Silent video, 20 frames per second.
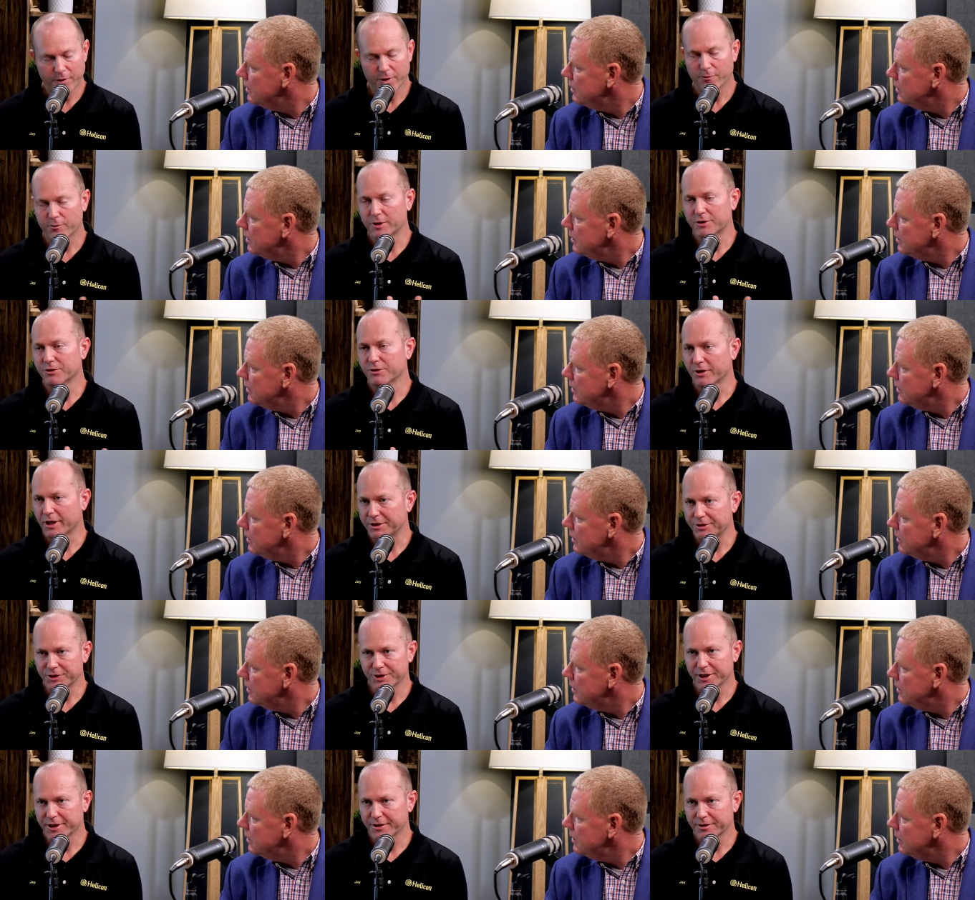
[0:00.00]
Speaker 1: original
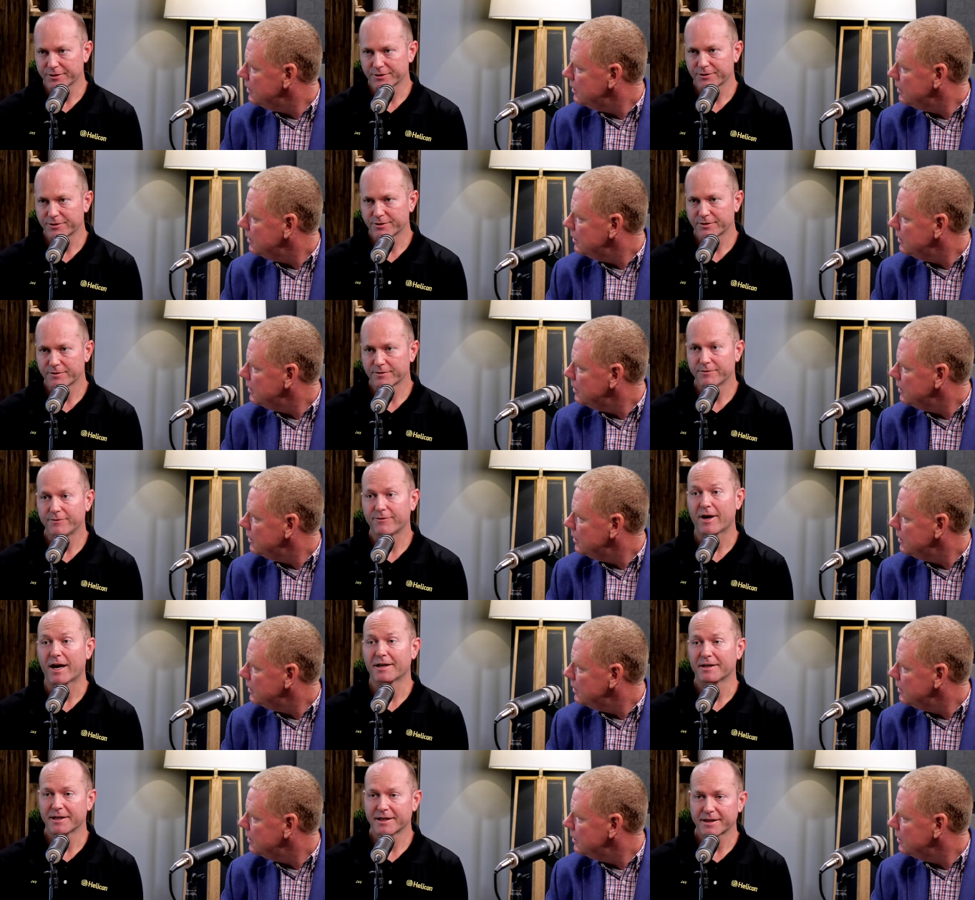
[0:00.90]
engineer's mm-hmm.
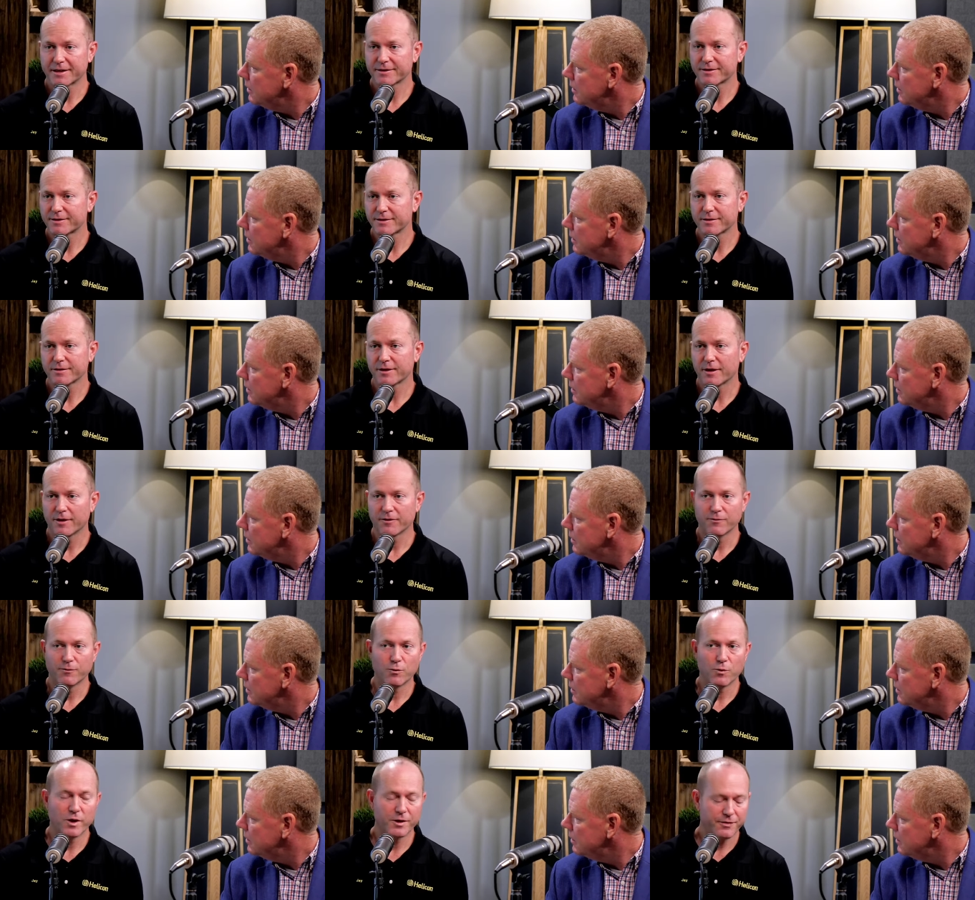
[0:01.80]
findings
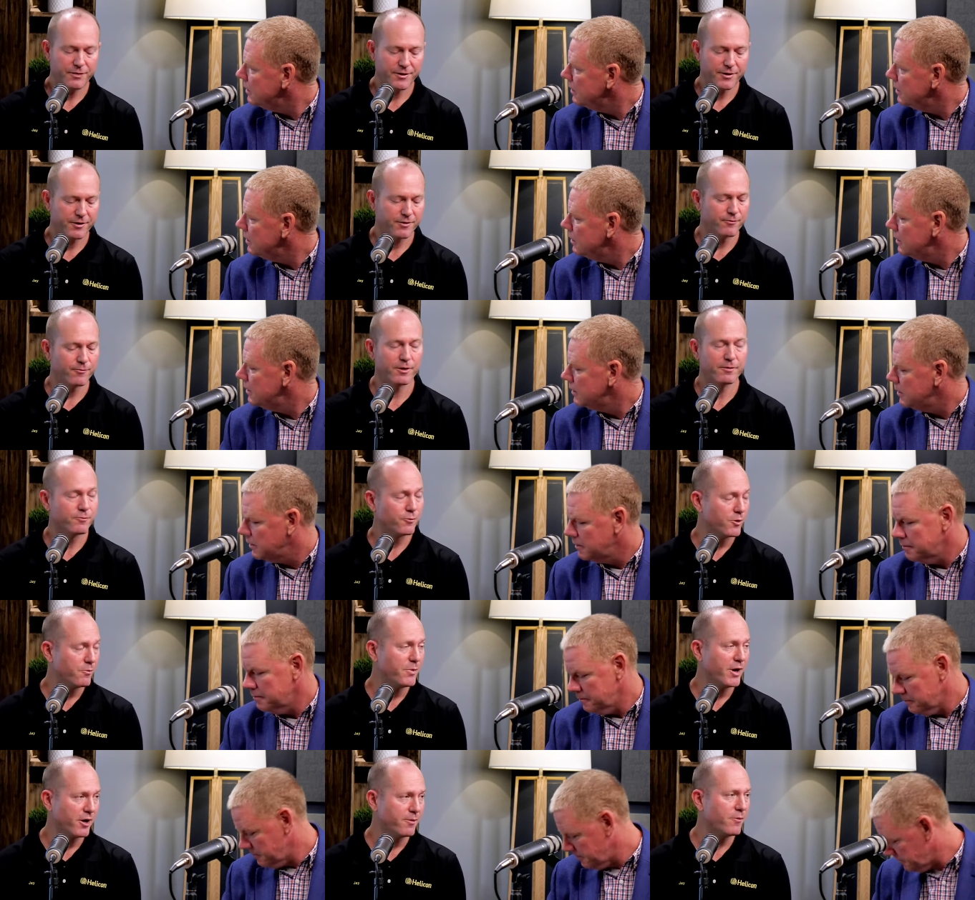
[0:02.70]
of what their
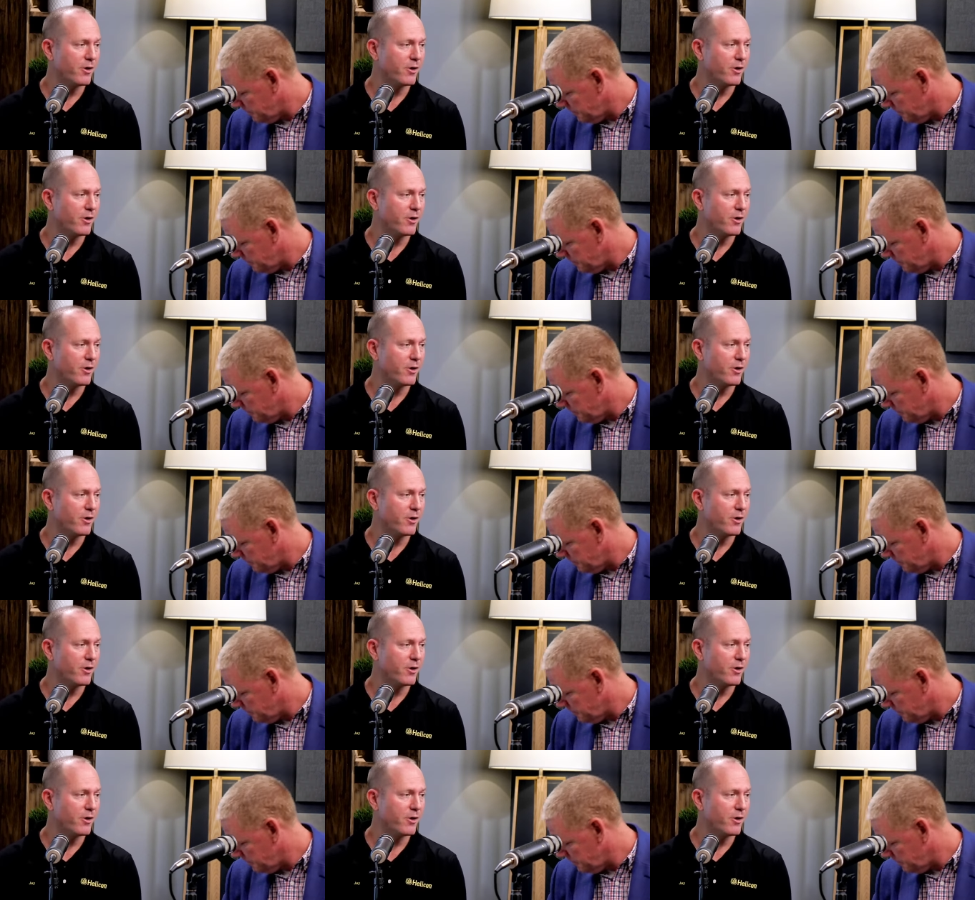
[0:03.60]
repair